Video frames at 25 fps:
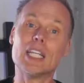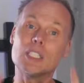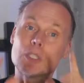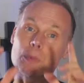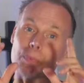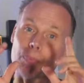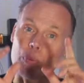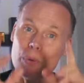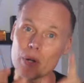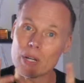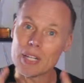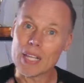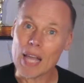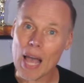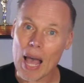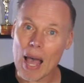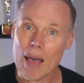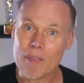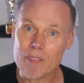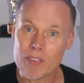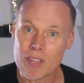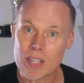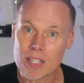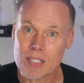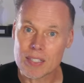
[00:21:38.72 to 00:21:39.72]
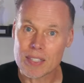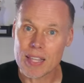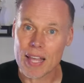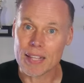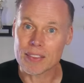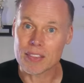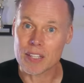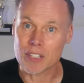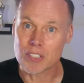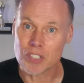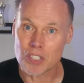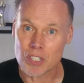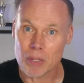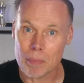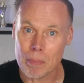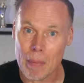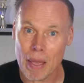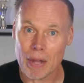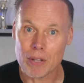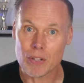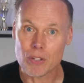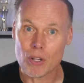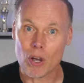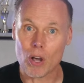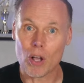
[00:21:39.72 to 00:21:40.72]
It's pretty obvious that the
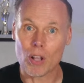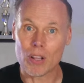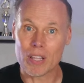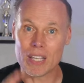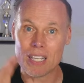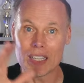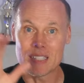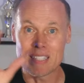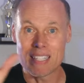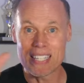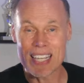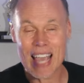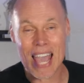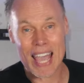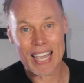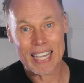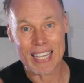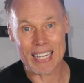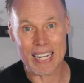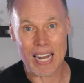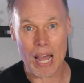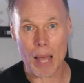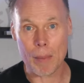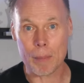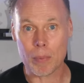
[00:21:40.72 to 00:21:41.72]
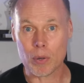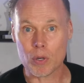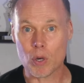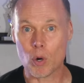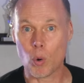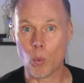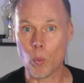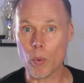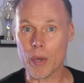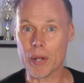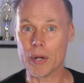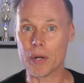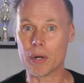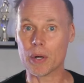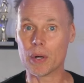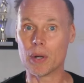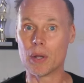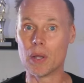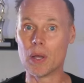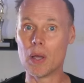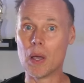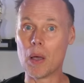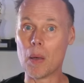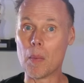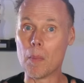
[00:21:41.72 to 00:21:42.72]
Cement All is the economical winner,
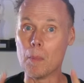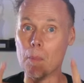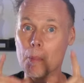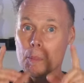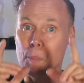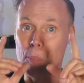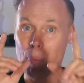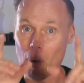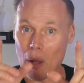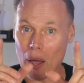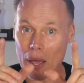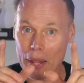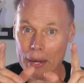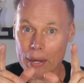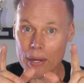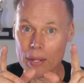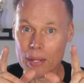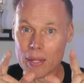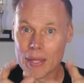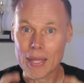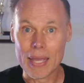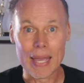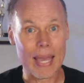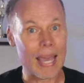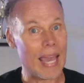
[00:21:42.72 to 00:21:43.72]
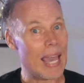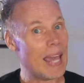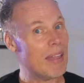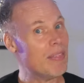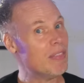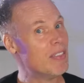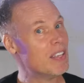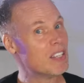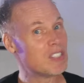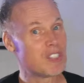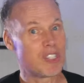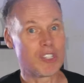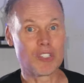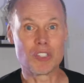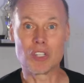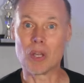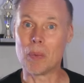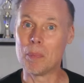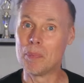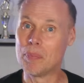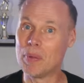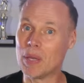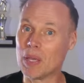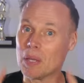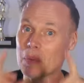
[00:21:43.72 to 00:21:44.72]
but, and this is a
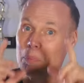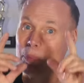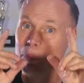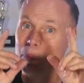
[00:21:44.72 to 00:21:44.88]
big